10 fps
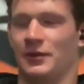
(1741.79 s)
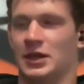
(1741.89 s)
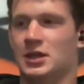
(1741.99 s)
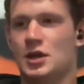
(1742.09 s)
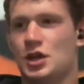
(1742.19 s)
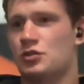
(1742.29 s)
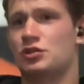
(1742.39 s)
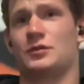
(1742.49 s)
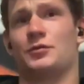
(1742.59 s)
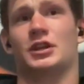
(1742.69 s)
And
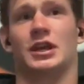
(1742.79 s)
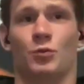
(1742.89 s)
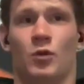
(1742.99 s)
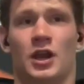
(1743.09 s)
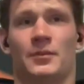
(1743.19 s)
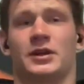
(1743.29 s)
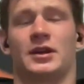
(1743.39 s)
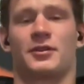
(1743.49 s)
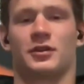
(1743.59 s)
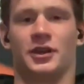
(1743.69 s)
usually when you get one, it
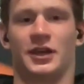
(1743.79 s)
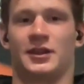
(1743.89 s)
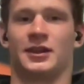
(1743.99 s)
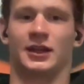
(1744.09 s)
becomes a lot easier